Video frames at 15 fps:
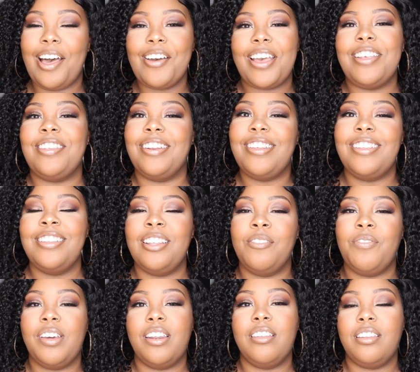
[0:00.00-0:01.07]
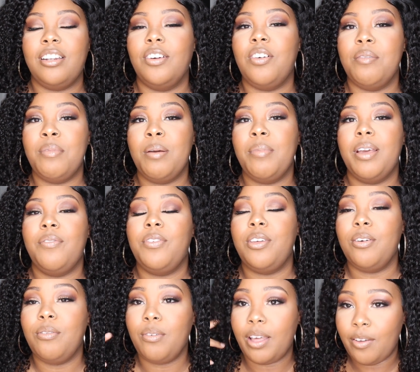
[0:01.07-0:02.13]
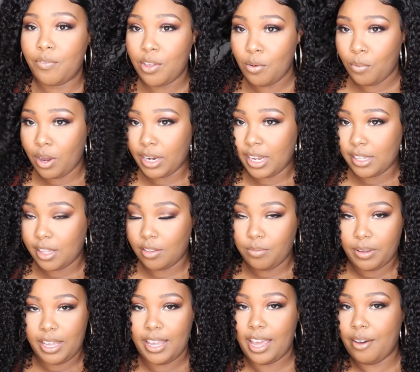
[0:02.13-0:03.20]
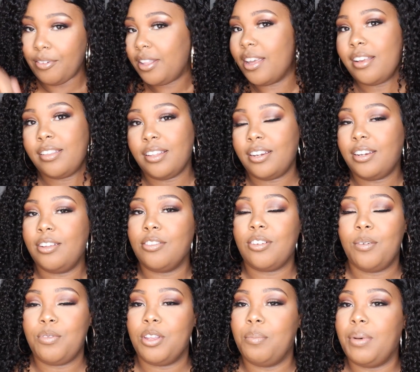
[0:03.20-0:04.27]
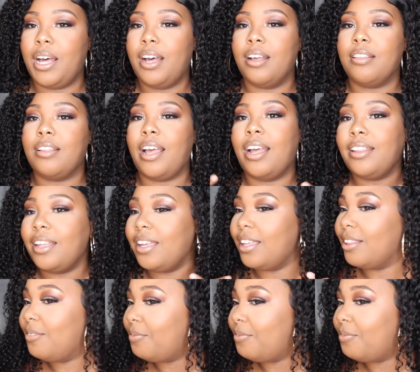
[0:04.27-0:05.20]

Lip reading: Okay, so this is the finished look. Remember, if you want to get this wig, everything is in the description box. I think it's